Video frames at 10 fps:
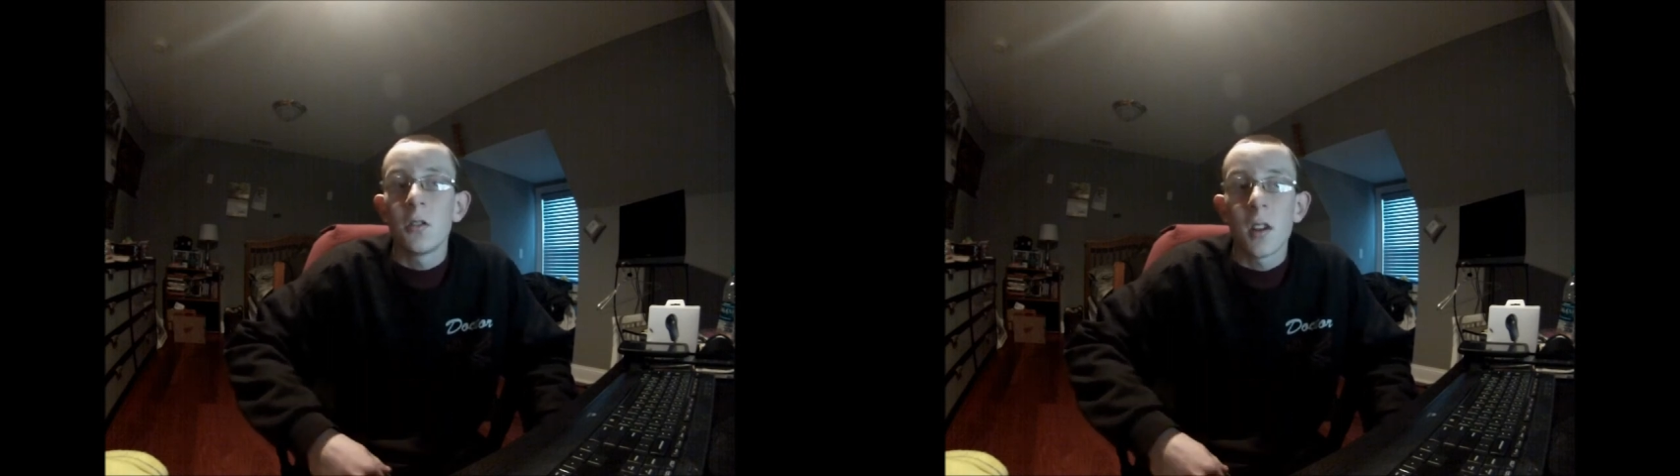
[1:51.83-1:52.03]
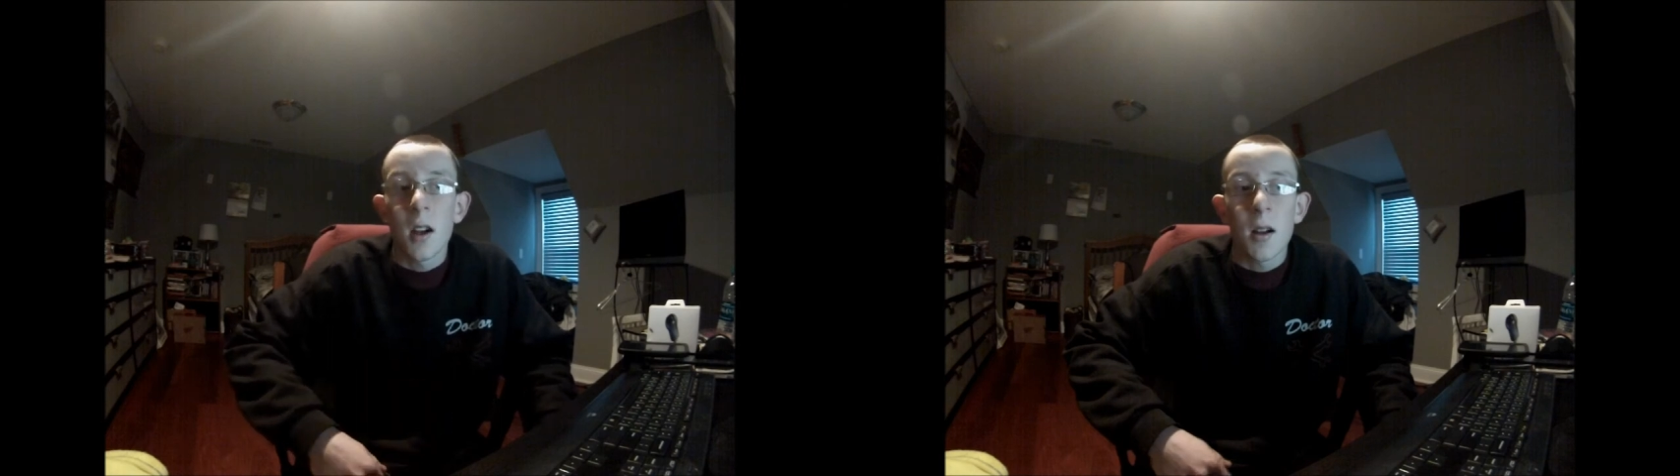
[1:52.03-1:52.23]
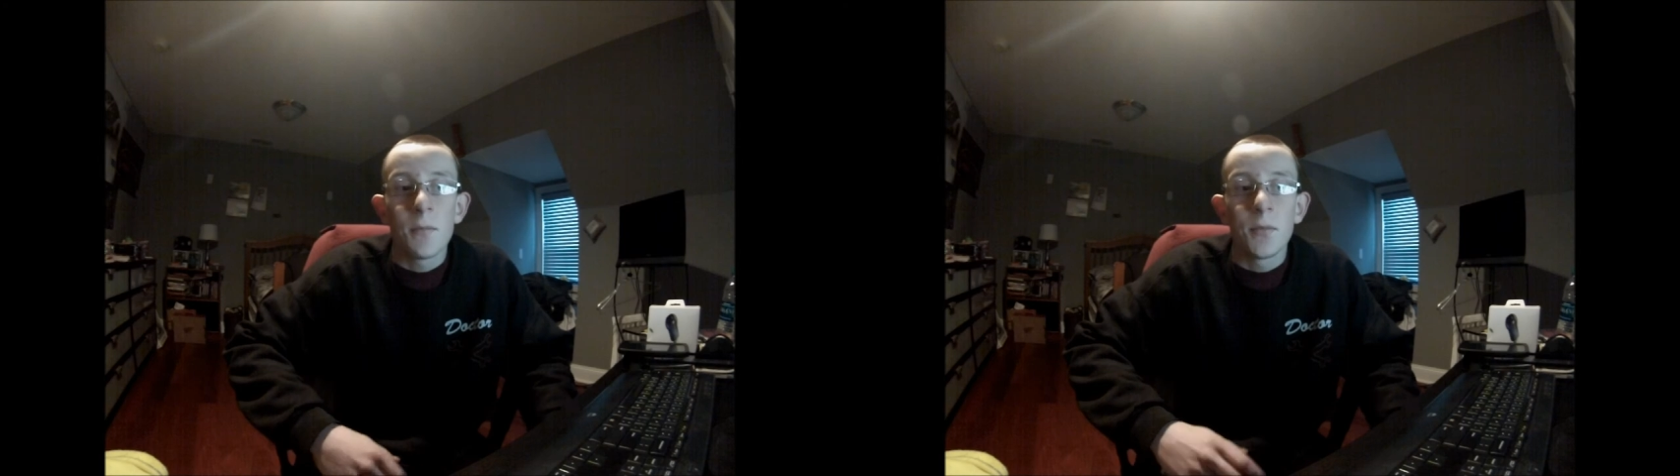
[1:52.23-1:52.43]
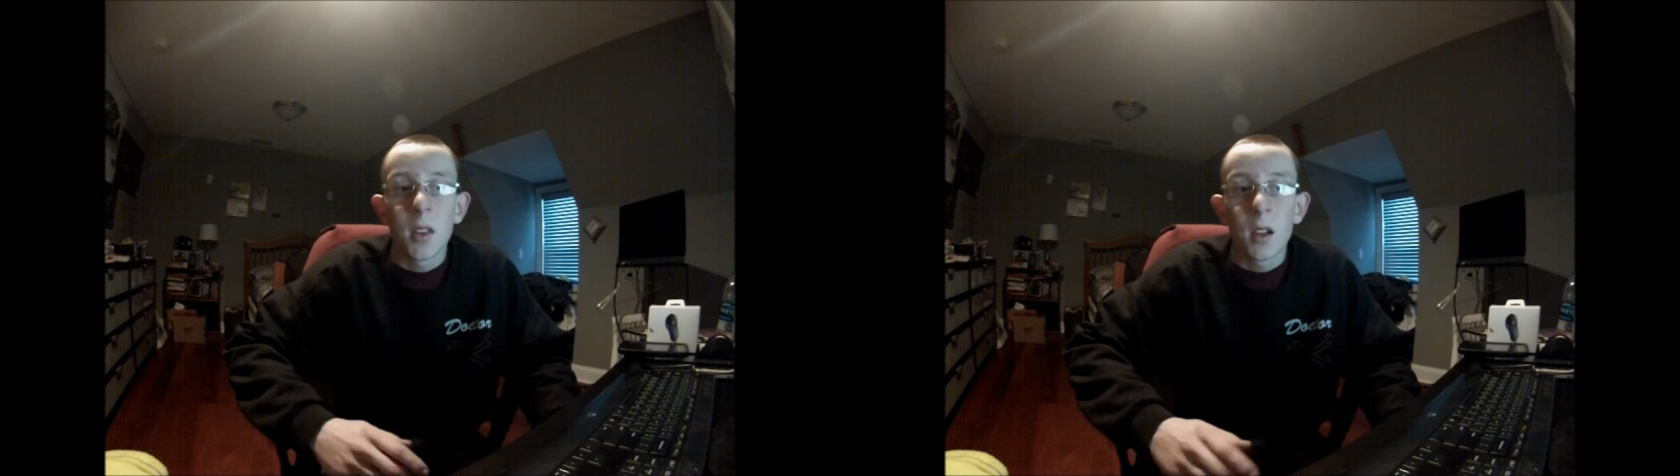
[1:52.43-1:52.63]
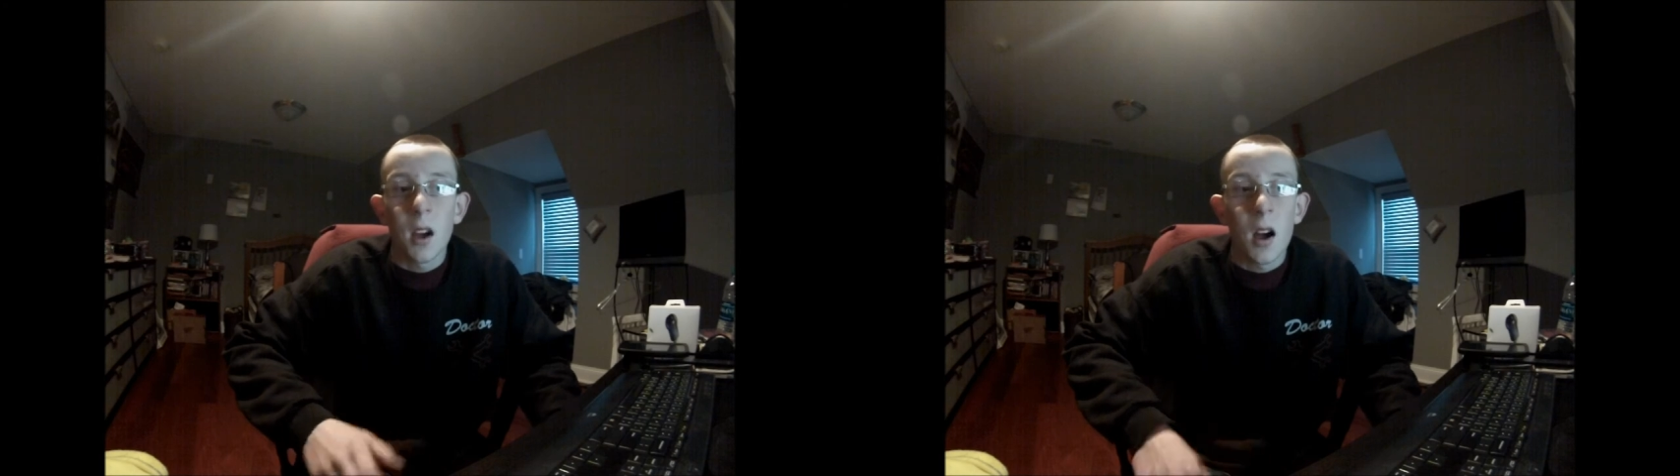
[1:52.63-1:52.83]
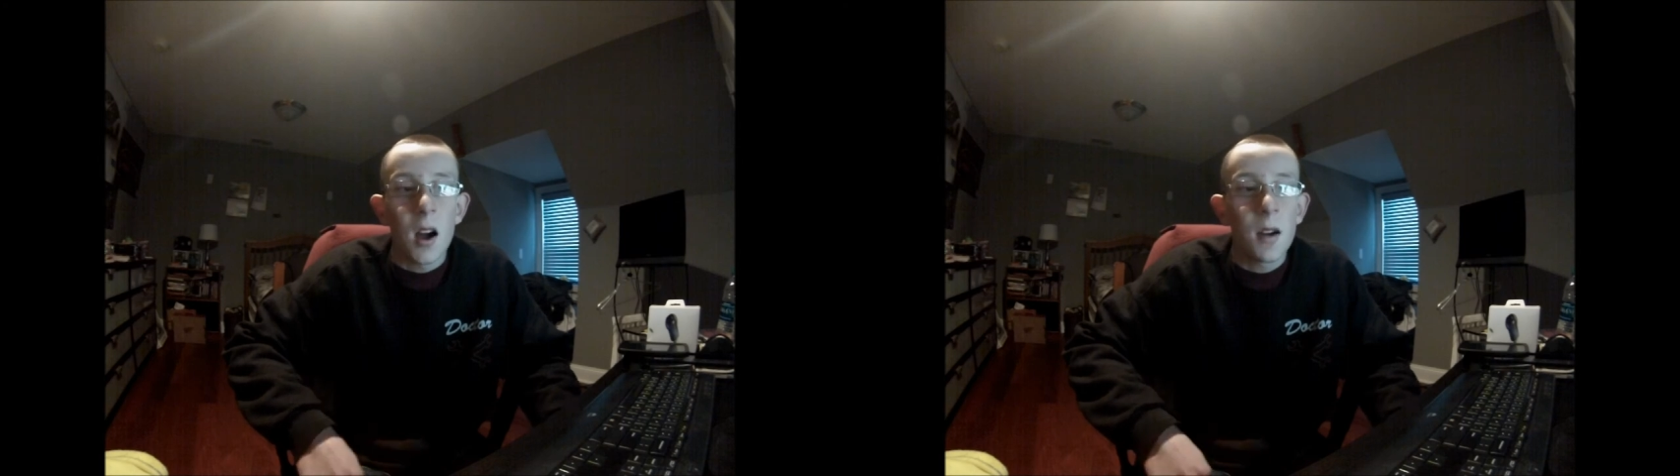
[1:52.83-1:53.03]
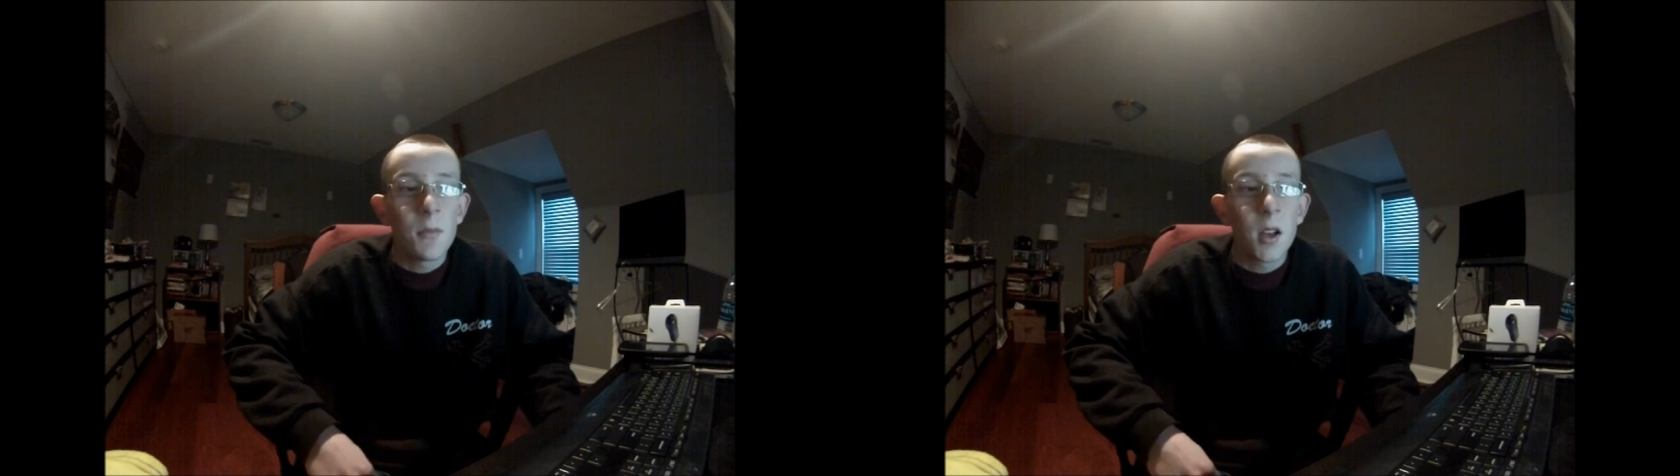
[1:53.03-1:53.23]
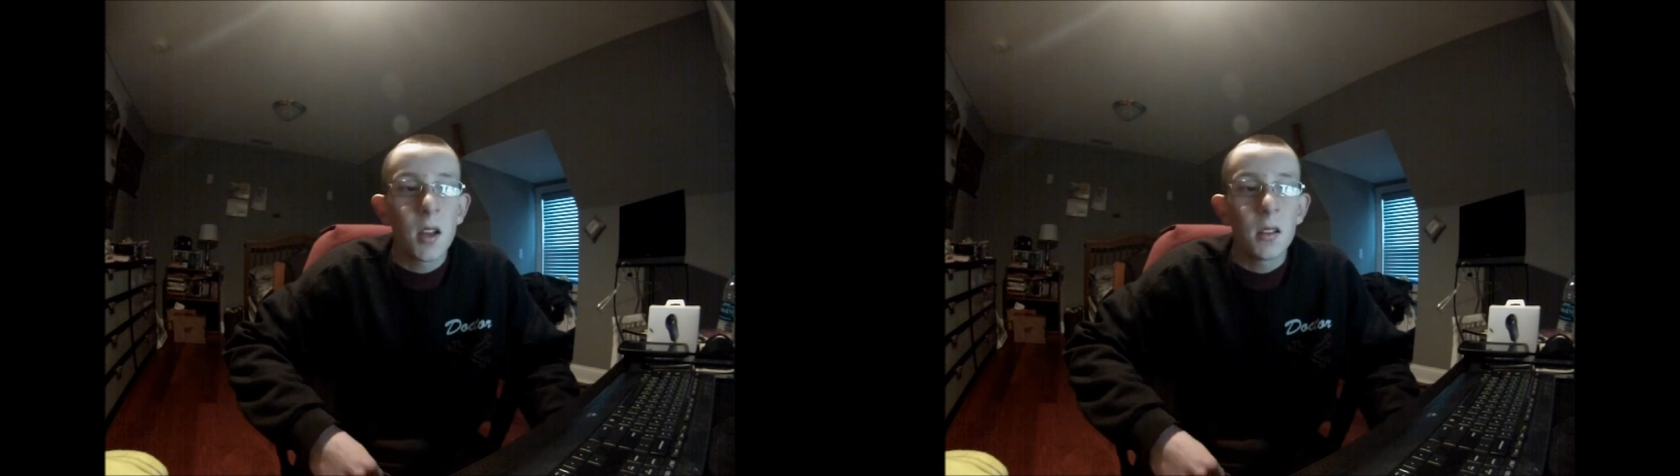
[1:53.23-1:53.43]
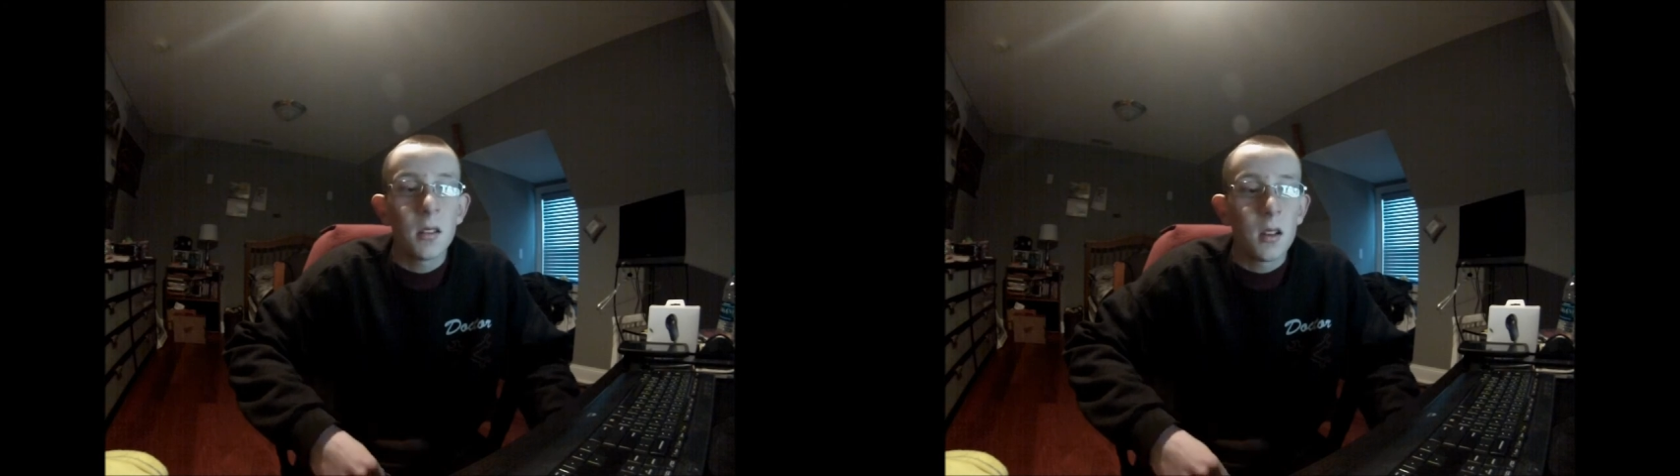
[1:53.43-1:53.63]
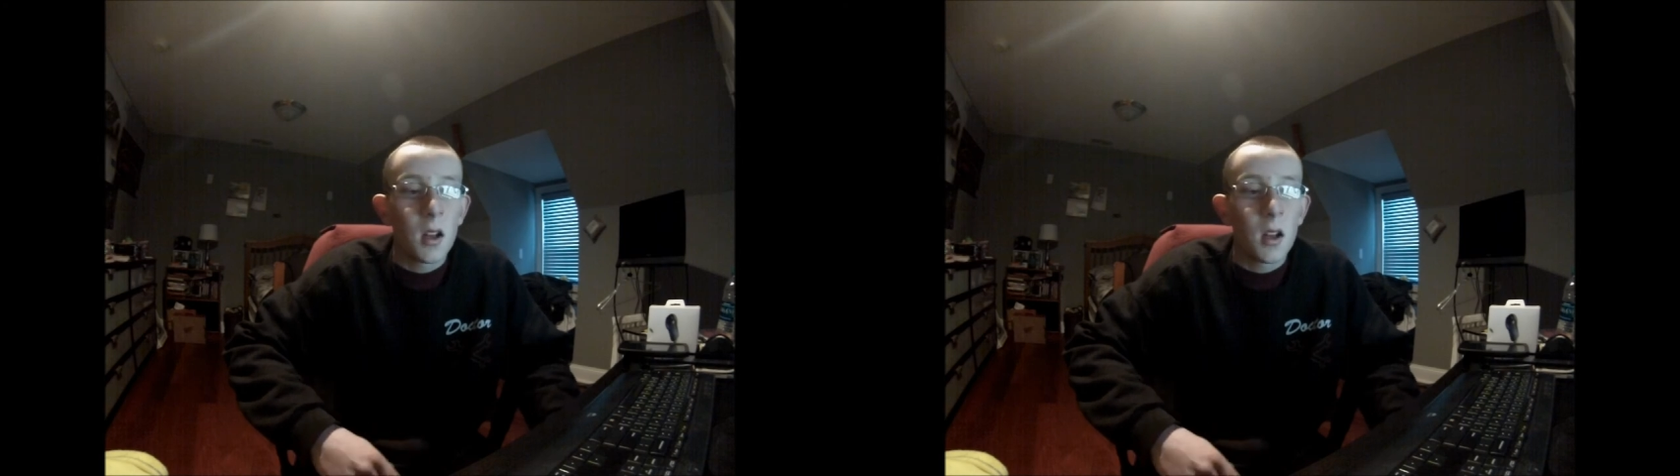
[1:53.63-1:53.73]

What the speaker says: shop, comment,